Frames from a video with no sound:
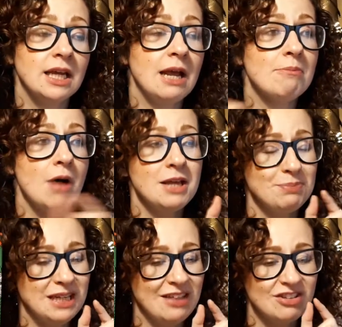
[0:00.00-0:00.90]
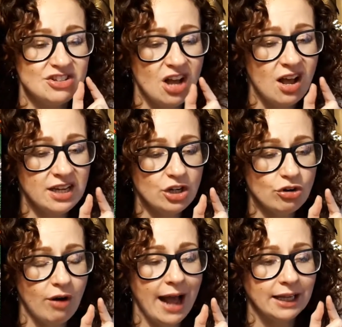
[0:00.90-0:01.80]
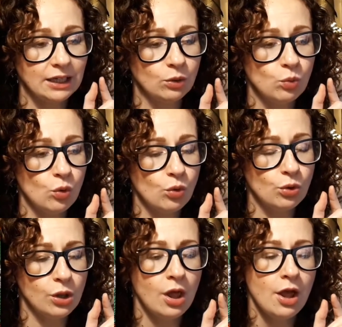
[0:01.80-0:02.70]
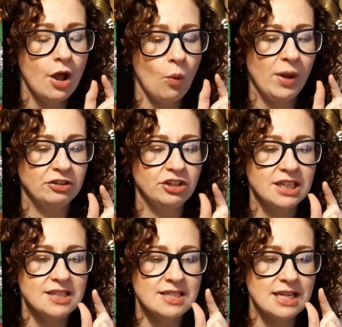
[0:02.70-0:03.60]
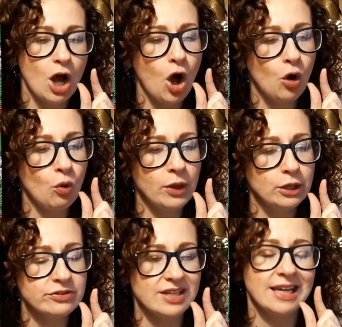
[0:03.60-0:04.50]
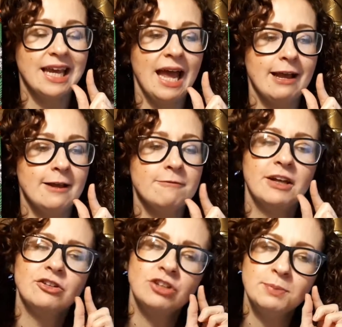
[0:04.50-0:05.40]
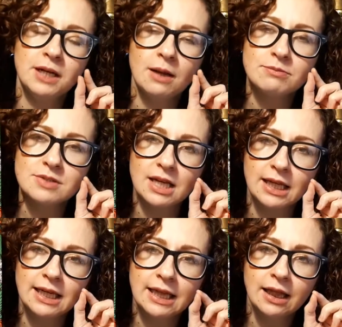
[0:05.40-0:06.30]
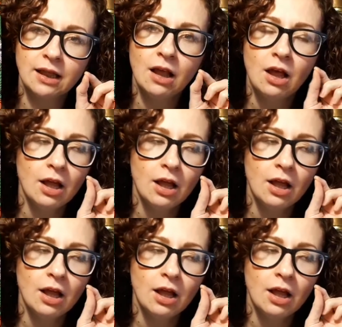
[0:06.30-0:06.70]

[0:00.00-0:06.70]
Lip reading: it might be in the tiny crack in a wall where she can see a hole that looks like a cave and she becomes like a little,